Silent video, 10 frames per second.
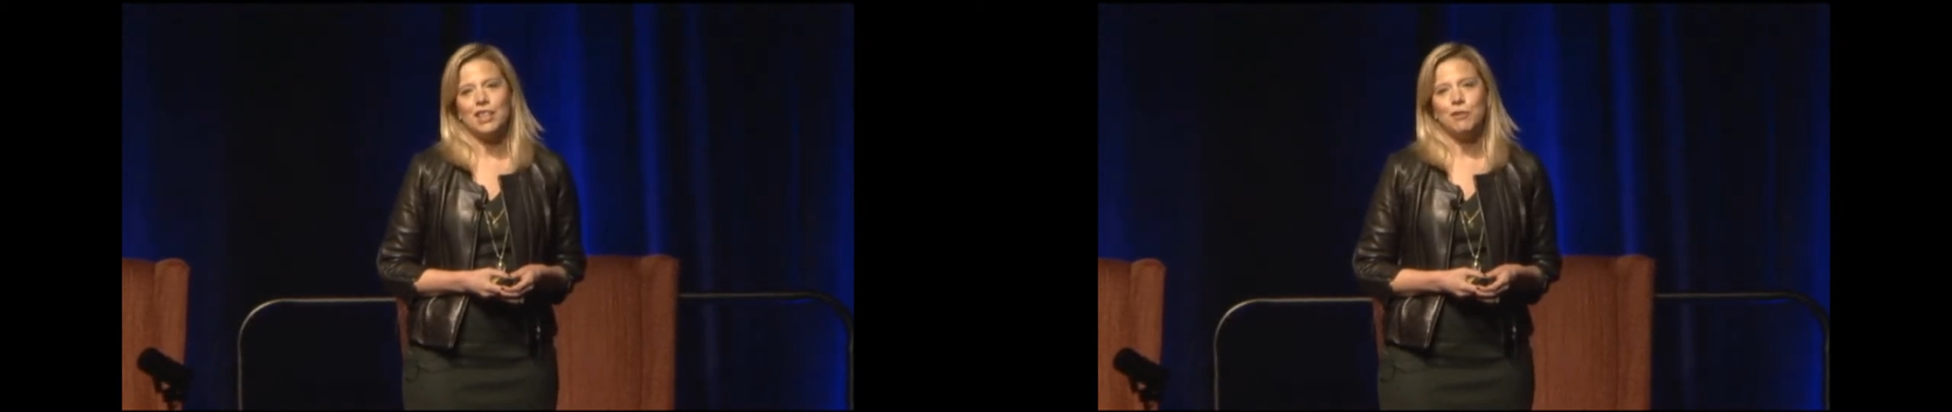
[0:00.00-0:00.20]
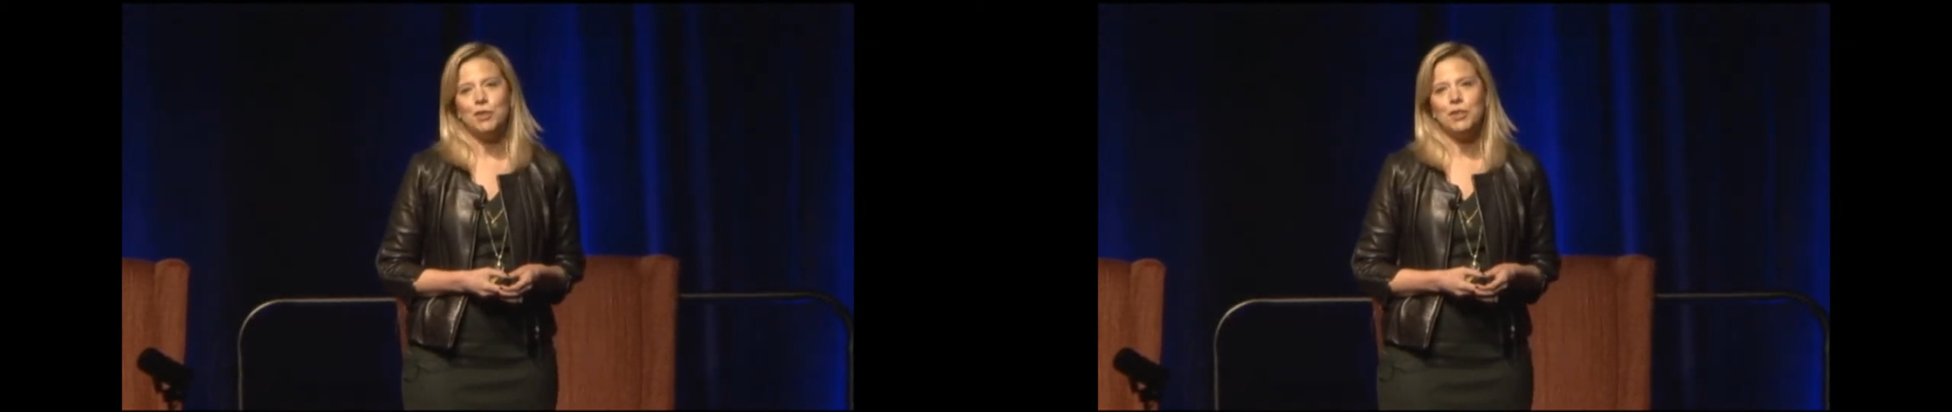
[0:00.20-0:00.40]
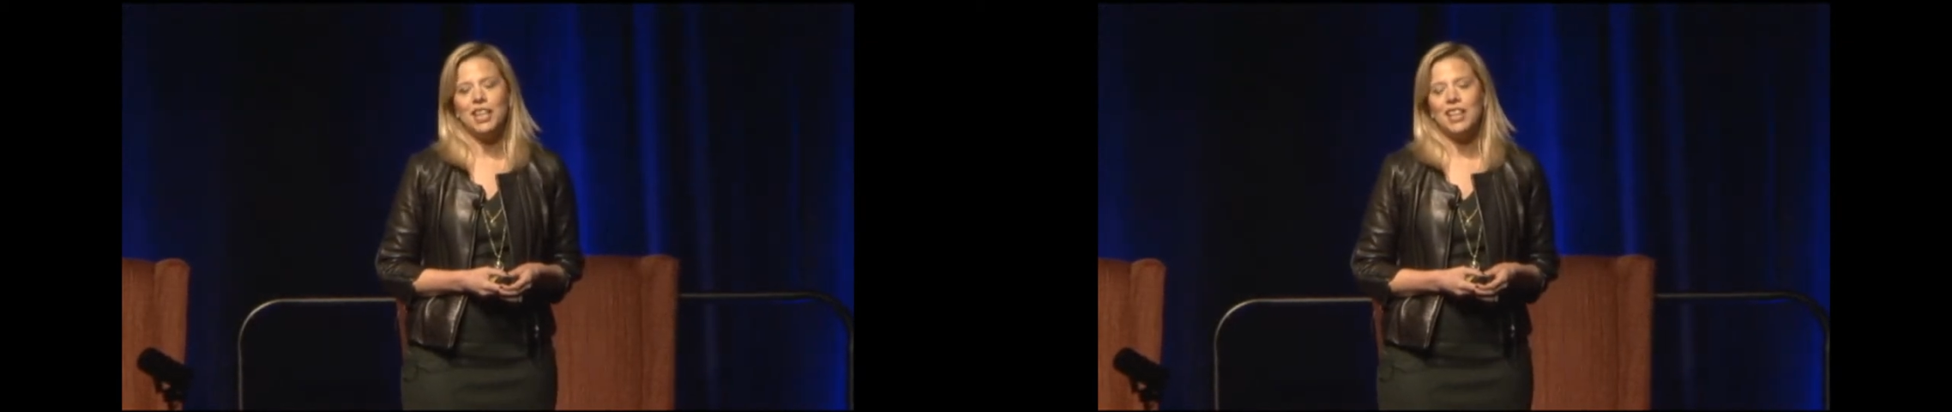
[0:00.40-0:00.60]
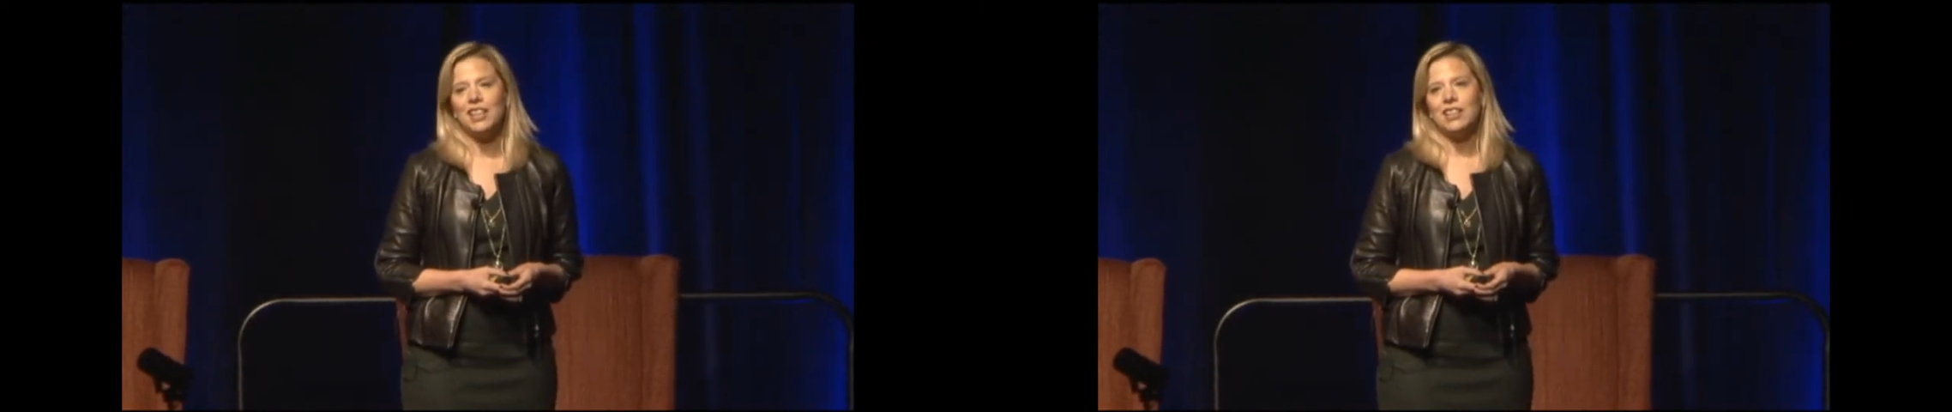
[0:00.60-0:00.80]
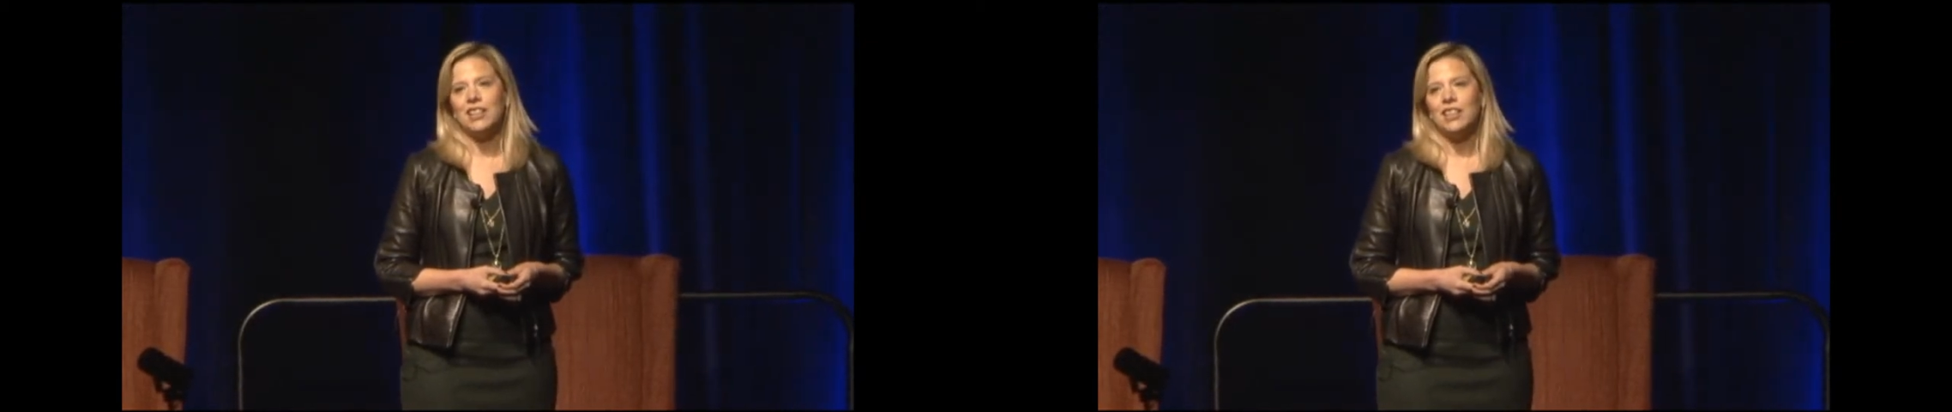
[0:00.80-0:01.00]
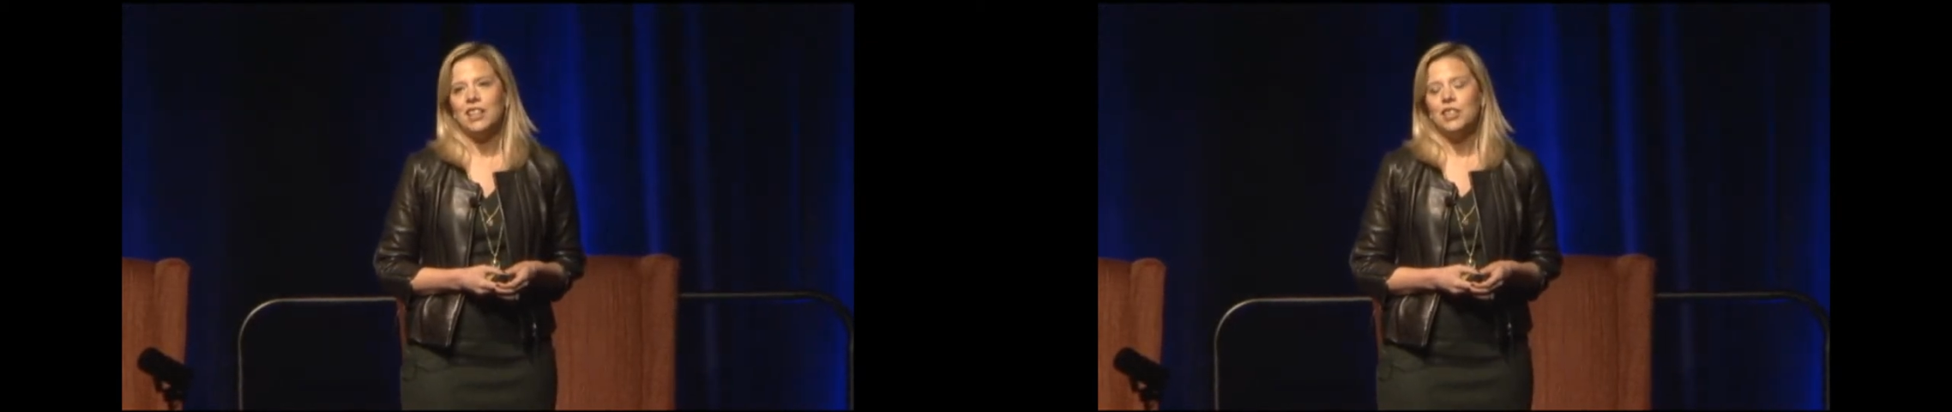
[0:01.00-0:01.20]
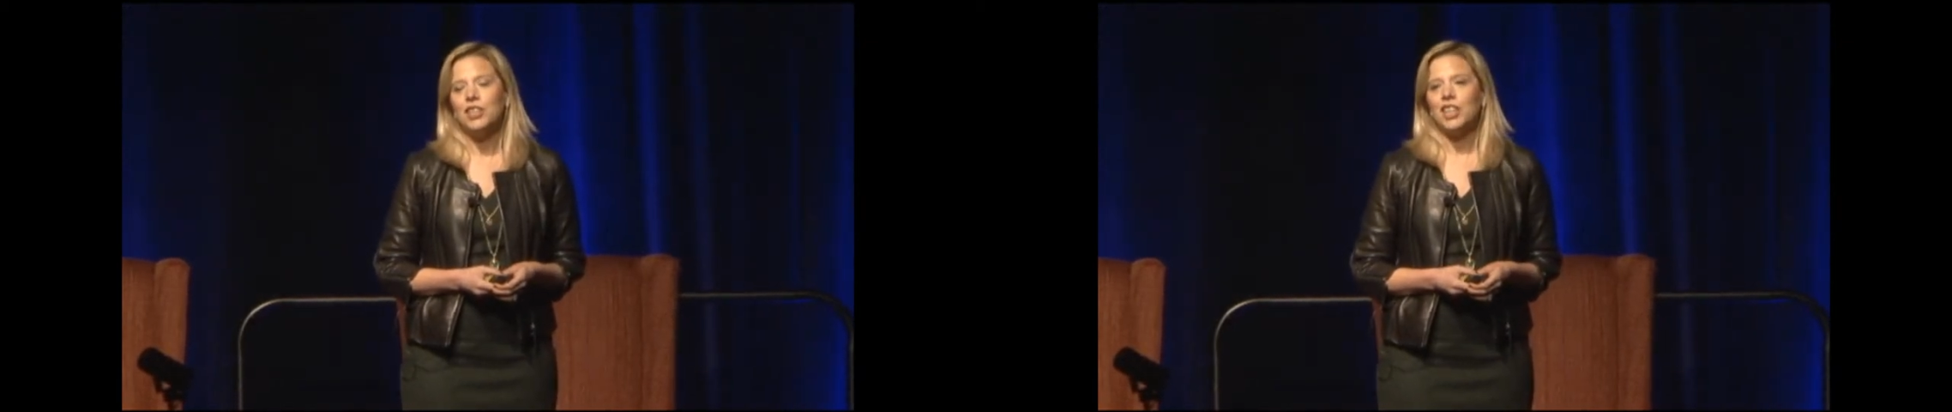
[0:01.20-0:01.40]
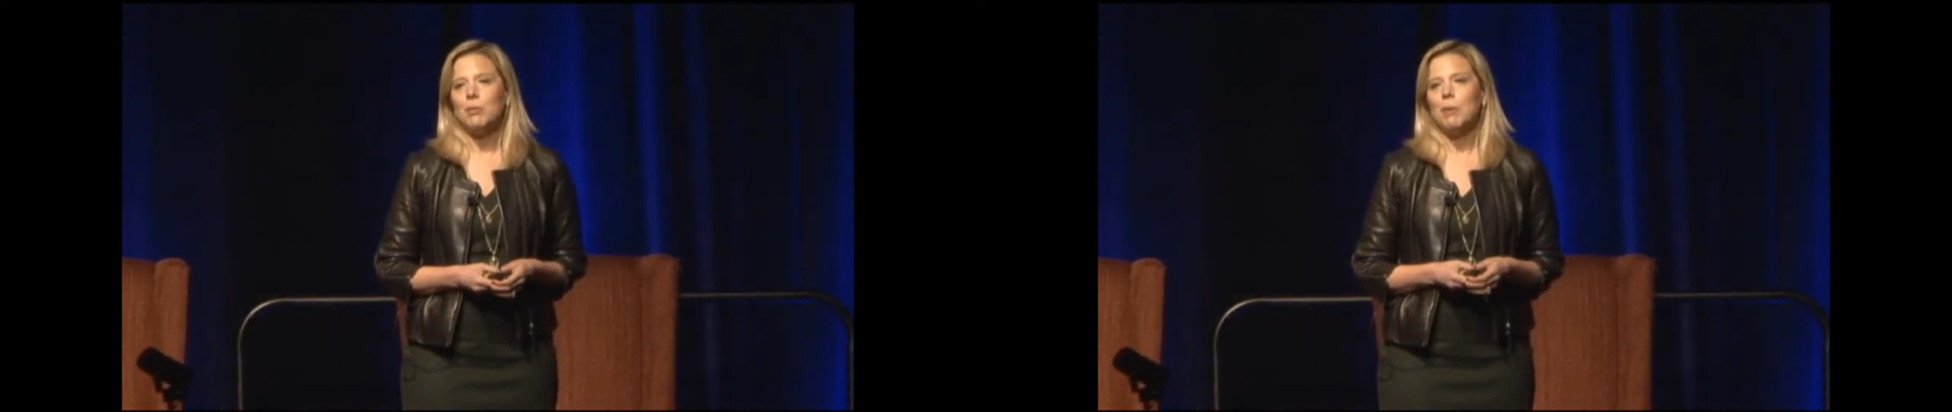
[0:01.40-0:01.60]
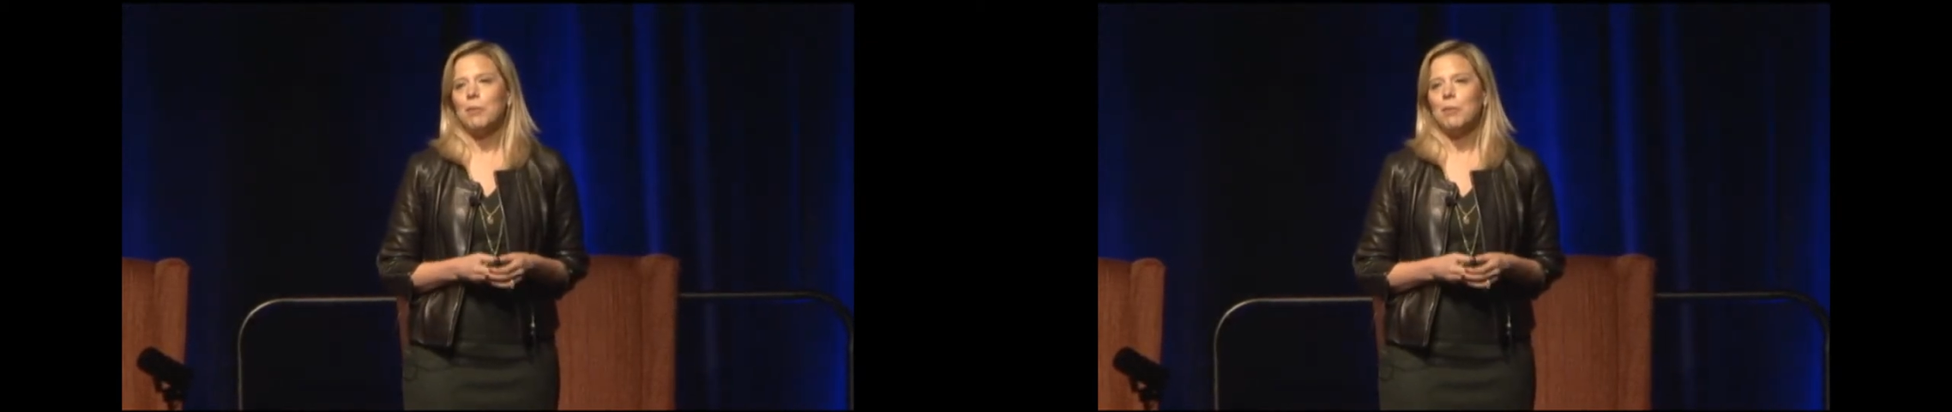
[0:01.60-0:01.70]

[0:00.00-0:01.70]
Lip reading: If you can't, you could come